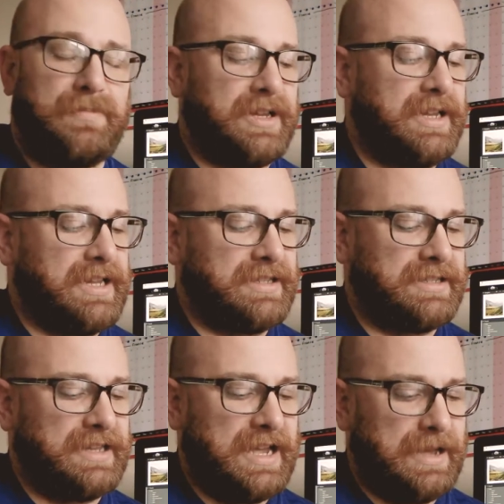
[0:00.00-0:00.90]
It is
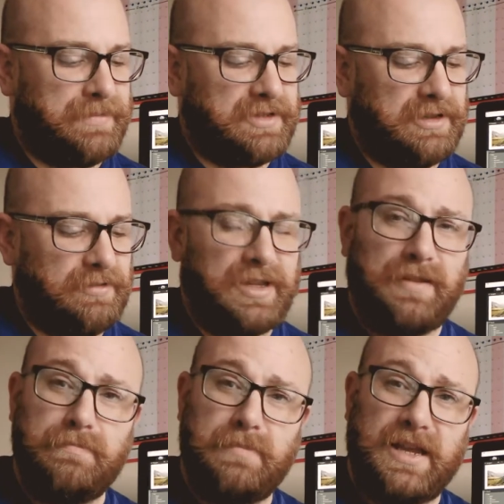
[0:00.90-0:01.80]
absolutely
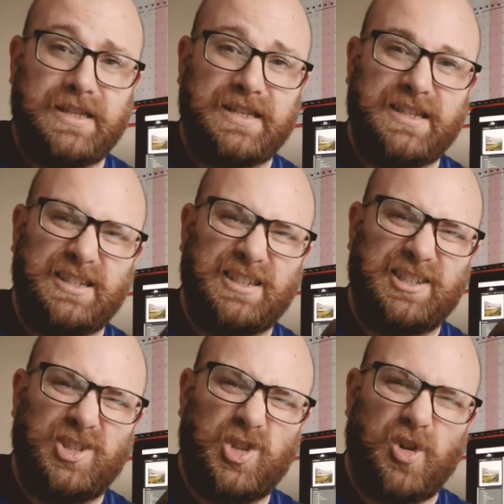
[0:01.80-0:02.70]
amazing. It's a
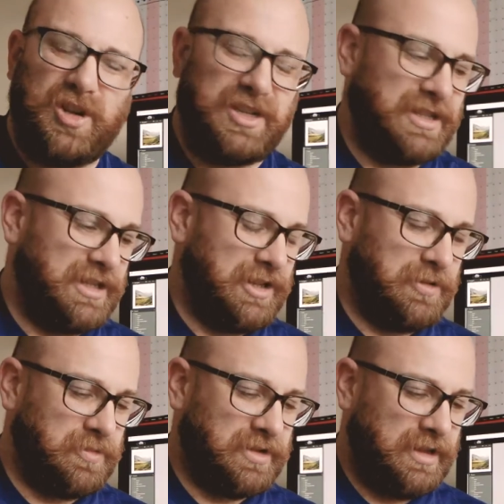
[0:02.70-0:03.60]
joy to
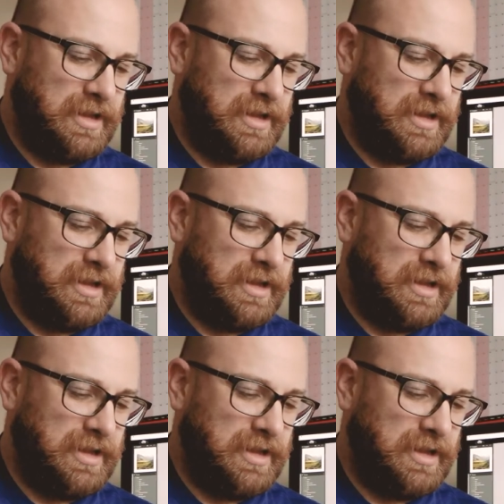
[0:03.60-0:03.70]
use,